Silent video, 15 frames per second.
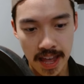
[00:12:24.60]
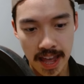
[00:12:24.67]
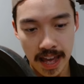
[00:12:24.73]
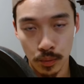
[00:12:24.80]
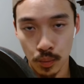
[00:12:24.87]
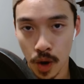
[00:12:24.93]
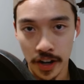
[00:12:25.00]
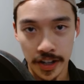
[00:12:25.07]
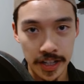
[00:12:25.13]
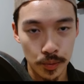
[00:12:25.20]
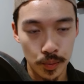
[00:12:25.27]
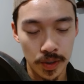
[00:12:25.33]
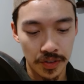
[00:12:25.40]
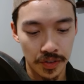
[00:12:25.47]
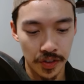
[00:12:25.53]
and rocking
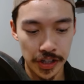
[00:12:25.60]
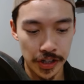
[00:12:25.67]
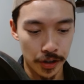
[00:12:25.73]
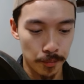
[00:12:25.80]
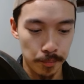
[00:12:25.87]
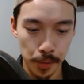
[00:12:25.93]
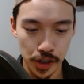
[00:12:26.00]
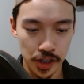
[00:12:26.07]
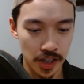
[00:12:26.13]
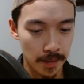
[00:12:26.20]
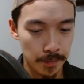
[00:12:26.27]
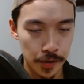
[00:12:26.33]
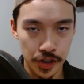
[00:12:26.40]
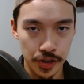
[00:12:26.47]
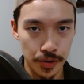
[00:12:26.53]
with, you know, pushed
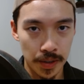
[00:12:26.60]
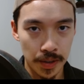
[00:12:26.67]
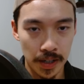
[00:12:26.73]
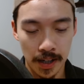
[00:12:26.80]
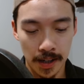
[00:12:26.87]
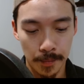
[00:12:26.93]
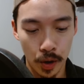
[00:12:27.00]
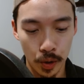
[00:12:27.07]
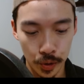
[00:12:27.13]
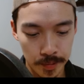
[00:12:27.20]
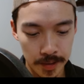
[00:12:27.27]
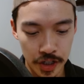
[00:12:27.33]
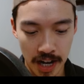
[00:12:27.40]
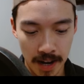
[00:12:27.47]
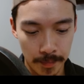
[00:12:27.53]
up to
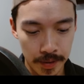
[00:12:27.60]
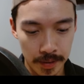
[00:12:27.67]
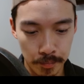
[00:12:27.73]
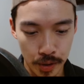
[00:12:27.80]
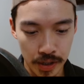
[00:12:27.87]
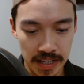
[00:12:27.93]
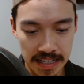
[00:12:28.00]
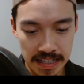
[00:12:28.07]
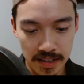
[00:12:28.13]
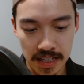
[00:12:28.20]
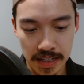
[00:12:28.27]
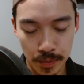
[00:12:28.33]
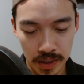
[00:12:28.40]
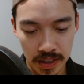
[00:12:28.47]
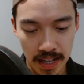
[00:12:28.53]
Ultimate Champion pretty
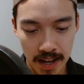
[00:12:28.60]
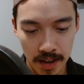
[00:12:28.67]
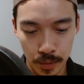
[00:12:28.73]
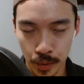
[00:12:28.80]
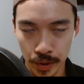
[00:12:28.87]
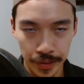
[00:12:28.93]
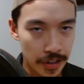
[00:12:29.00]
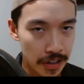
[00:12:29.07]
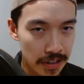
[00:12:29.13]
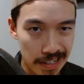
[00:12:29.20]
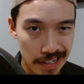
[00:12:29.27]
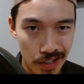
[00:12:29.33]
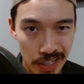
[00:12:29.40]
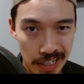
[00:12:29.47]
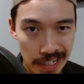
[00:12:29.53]
easily with that, with a
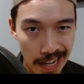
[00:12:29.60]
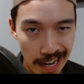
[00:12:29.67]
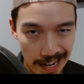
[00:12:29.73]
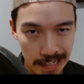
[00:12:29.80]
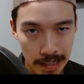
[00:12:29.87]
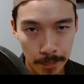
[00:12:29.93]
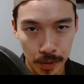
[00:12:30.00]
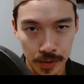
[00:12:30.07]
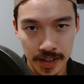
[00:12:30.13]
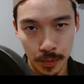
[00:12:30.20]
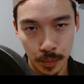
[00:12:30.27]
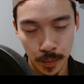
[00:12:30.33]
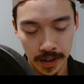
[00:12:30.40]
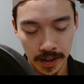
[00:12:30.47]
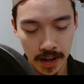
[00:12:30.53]
nearly 80%
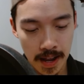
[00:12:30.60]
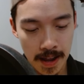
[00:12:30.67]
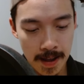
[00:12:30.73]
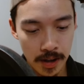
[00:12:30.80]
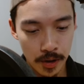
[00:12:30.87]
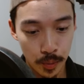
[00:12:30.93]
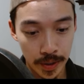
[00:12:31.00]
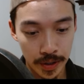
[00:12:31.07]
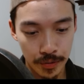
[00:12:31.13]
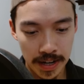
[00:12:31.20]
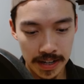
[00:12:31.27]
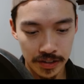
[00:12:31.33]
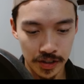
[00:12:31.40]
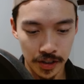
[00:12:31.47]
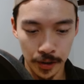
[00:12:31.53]
win
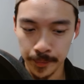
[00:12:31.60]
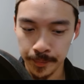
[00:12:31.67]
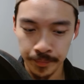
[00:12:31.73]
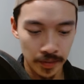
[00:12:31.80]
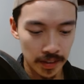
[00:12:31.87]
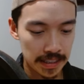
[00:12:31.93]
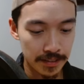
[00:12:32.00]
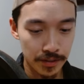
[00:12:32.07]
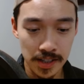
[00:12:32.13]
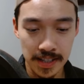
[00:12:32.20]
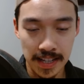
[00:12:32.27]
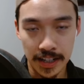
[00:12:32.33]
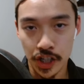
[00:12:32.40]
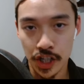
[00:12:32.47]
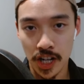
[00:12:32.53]
rate. So give this
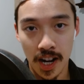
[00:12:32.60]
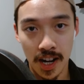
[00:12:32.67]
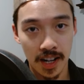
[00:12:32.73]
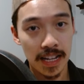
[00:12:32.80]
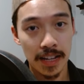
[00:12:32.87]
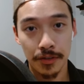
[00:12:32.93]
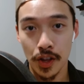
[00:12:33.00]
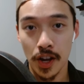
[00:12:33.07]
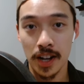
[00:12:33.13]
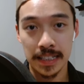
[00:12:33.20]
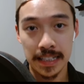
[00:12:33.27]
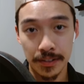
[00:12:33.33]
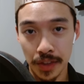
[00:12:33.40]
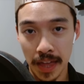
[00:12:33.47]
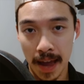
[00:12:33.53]
deck a shot. If not,
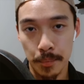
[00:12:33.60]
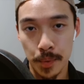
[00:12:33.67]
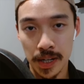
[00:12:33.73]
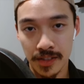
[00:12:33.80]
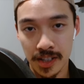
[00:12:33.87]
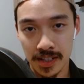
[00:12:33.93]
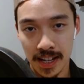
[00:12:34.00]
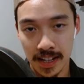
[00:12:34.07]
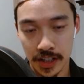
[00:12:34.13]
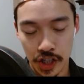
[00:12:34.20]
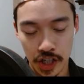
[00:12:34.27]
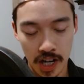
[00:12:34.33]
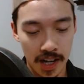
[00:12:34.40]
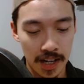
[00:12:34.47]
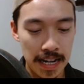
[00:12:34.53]
give that previous deck a
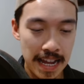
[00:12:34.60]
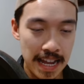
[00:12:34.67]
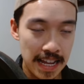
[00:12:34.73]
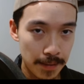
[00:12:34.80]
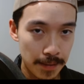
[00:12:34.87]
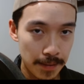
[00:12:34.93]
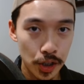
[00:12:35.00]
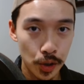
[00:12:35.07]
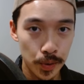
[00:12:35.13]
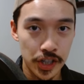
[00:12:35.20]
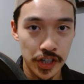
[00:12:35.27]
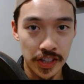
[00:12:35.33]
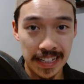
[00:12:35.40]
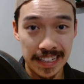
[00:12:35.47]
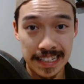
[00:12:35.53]
shot. Let me know what
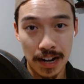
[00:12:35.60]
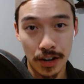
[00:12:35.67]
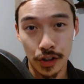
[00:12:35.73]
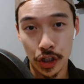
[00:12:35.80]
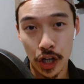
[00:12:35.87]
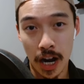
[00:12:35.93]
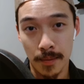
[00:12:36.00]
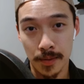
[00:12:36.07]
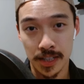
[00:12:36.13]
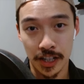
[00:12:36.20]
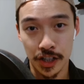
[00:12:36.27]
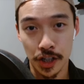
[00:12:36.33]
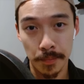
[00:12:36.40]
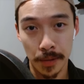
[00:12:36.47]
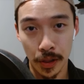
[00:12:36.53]
you think down in the comment
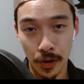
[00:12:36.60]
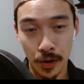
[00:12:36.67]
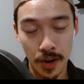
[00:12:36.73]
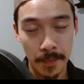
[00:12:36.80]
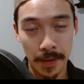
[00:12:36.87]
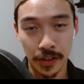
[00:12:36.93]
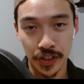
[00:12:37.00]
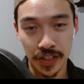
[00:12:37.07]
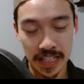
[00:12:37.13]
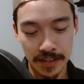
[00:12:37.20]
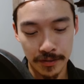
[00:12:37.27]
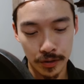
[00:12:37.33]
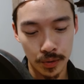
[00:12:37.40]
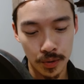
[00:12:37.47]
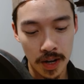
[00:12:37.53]
section below about the
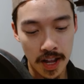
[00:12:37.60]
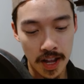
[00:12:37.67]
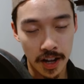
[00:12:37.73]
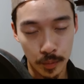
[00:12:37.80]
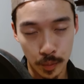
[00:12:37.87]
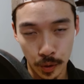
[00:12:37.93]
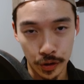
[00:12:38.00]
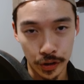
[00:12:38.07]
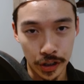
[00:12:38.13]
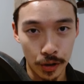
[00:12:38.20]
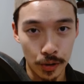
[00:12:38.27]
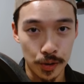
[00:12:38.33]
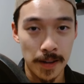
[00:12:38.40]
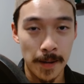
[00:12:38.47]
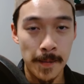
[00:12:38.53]
Evil Roll
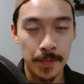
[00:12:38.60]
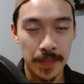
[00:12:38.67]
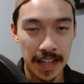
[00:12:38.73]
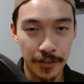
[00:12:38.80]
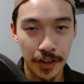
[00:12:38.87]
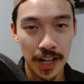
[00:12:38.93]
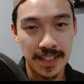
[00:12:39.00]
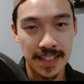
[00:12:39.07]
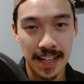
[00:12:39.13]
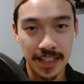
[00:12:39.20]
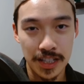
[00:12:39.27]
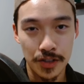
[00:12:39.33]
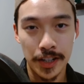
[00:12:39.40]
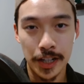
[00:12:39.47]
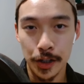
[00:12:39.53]
Ghost. If you guys like
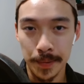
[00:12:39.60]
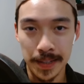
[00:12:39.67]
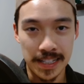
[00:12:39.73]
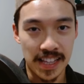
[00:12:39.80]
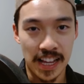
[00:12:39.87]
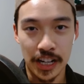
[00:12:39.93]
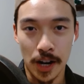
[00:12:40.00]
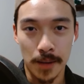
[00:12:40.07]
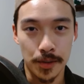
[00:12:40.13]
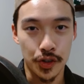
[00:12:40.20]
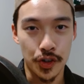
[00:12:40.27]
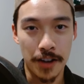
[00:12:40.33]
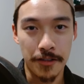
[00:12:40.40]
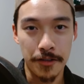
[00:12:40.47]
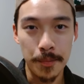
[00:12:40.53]
this video, please like, comment,
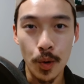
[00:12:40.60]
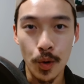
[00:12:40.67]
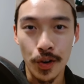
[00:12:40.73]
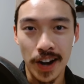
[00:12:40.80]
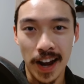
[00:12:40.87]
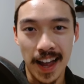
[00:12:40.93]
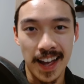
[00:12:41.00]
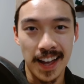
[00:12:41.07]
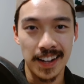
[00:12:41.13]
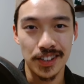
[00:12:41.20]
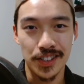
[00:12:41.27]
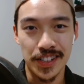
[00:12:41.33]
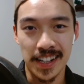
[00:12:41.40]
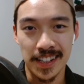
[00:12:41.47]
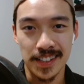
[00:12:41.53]
subscribe for more, and I'll
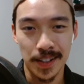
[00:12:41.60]
see you next